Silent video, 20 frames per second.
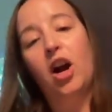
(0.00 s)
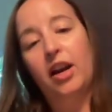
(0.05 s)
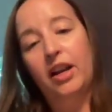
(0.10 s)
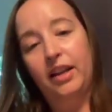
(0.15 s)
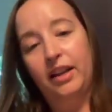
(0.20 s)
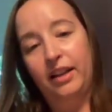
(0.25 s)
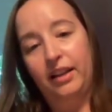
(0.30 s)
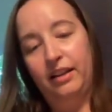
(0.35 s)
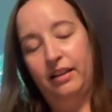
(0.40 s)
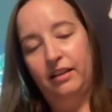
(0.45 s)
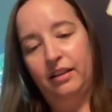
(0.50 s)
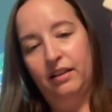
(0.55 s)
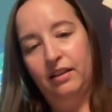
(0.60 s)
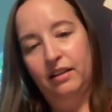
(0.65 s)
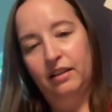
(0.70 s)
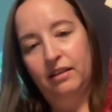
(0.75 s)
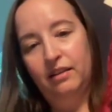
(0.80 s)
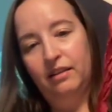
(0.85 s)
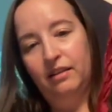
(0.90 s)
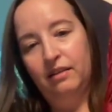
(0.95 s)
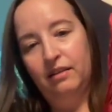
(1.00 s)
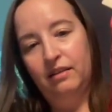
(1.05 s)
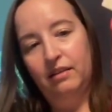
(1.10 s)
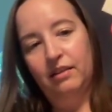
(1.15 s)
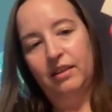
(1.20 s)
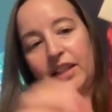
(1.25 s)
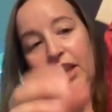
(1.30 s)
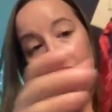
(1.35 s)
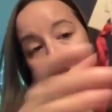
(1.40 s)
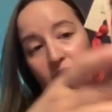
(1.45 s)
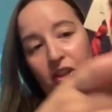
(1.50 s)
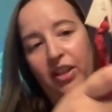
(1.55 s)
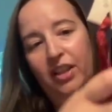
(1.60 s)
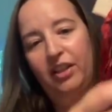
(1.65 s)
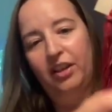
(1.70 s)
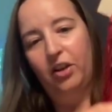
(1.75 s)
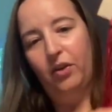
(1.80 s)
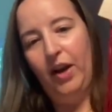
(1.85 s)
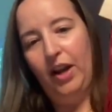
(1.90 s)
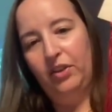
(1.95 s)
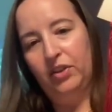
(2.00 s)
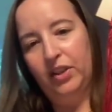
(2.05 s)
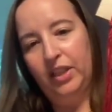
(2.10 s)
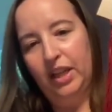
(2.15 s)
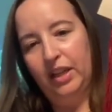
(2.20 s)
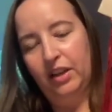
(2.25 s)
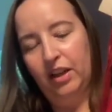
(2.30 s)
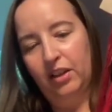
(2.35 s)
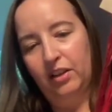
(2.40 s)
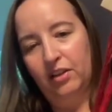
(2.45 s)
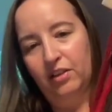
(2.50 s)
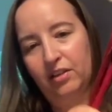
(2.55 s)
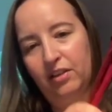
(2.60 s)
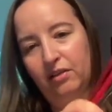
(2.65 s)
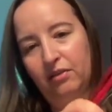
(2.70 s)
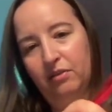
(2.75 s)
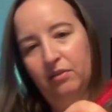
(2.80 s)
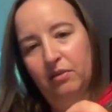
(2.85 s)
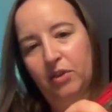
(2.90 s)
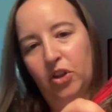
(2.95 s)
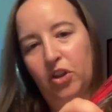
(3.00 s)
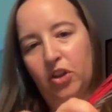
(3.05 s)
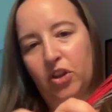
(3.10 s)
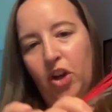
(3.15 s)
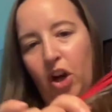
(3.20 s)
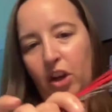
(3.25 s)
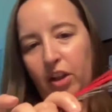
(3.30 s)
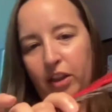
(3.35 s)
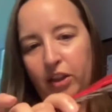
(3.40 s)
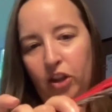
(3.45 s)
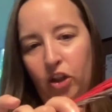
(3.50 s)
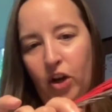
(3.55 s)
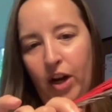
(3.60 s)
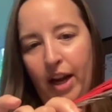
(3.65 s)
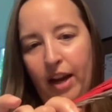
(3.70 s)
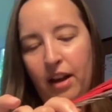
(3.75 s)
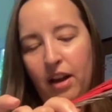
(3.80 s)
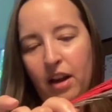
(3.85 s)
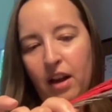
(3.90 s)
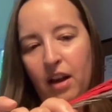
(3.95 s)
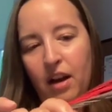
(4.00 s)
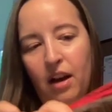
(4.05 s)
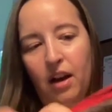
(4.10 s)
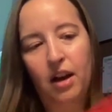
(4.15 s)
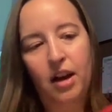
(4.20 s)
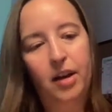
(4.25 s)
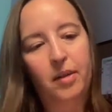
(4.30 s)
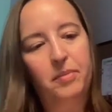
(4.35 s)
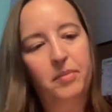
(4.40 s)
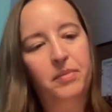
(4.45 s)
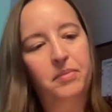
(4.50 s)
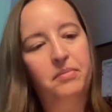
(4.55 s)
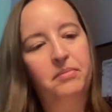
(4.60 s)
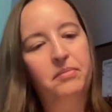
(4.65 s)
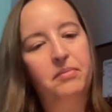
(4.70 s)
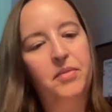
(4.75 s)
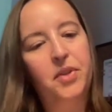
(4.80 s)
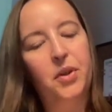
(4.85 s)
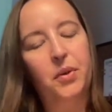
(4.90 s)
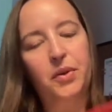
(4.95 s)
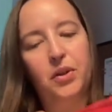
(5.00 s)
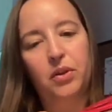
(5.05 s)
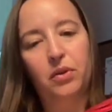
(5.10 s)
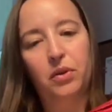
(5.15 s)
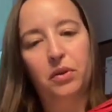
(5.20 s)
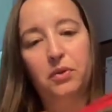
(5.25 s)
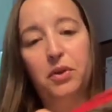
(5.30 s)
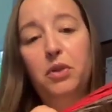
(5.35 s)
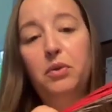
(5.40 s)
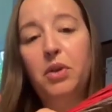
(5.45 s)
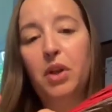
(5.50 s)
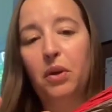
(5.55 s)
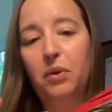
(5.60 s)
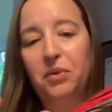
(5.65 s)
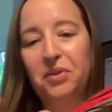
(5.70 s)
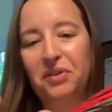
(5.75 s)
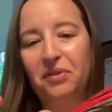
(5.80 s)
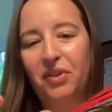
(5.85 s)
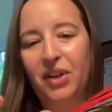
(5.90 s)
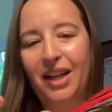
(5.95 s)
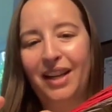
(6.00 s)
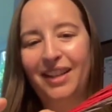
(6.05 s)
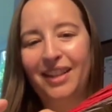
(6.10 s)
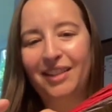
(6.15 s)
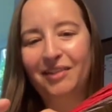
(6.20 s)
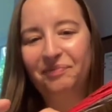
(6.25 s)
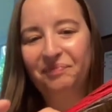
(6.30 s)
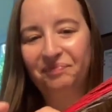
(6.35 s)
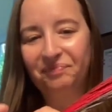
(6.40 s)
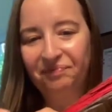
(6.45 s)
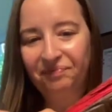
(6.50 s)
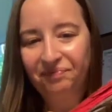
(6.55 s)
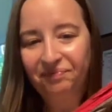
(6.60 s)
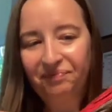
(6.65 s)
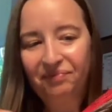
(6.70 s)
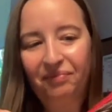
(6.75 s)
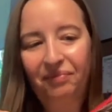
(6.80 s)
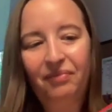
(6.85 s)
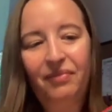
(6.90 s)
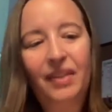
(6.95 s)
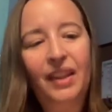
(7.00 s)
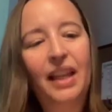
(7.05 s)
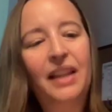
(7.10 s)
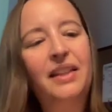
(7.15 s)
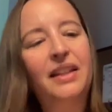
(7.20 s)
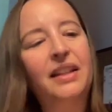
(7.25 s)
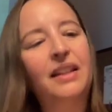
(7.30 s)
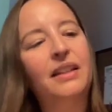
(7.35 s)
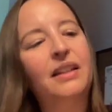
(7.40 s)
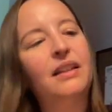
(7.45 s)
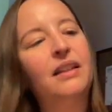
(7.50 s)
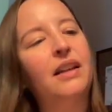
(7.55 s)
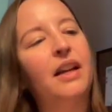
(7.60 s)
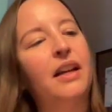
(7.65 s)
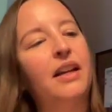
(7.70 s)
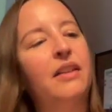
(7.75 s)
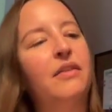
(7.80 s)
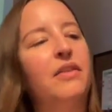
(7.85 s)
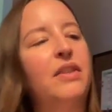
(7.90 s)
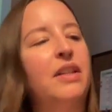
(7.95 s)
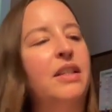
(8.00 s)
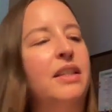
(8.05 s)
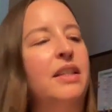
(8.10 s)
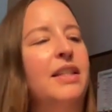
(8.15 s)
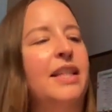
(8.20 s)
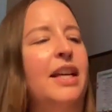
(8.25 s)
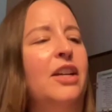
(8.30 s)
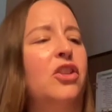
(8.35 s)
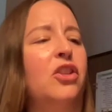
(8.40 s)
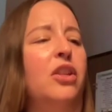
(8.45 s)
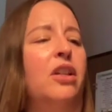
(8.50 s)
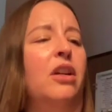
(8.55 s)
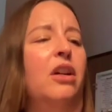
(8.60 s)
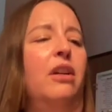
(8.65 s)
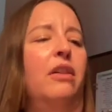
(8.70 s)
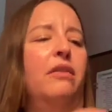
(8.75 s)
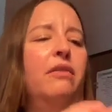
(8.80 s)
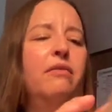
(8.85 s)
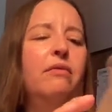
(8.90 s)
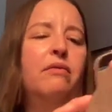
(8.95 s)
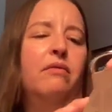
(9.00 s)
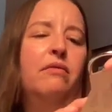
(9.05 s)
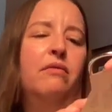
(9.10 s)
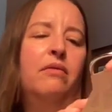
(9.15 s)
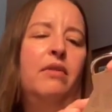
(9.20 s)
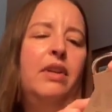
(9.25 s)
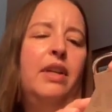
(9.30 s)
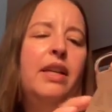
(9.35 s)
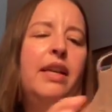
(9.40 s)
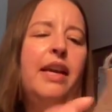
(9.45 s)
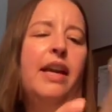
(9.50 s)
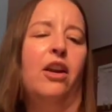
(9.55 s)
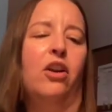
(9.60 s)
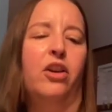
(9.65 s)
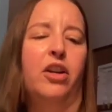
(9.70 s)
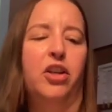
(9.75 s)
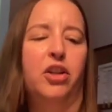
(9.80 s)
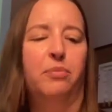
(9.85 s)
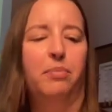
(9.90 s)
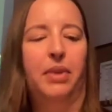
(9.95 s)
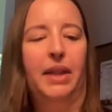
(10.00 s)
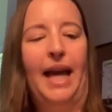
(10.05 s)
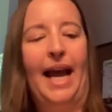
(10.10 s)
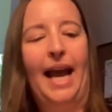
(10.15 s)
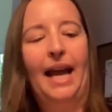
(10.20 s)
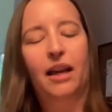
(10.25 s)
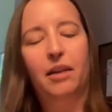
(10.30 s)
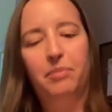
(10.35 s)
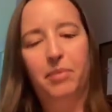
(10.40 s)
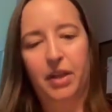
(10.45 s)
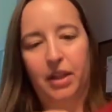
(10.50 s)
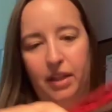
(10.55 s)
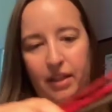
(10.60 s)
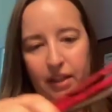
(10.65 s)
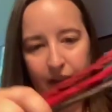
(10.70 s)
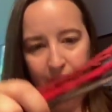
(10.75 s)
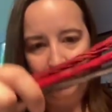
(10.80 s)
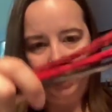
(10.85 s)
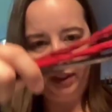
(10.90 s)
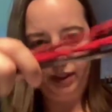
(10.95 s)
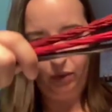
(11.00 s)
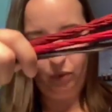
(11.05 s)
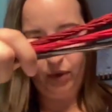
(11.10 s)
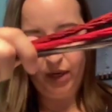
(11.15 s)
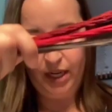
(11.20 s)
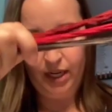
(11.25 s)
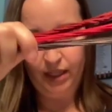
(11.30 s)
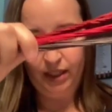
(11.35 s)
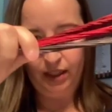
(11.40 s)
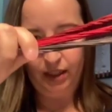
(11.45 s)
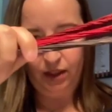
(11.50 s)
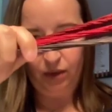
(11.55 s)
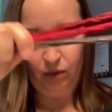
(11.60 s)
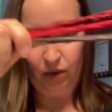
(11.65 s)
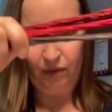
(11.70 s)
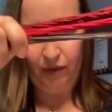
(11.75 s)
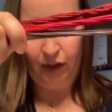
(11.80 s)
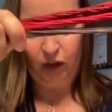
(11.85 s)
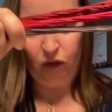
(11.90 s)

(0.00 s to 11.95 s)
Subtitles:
in essentially the Ohio State colors, which are scarlet and gray. So it's sort of 2 tones of red. And then kind of this, it's actually called carriage black, but it definitely reads as sort of a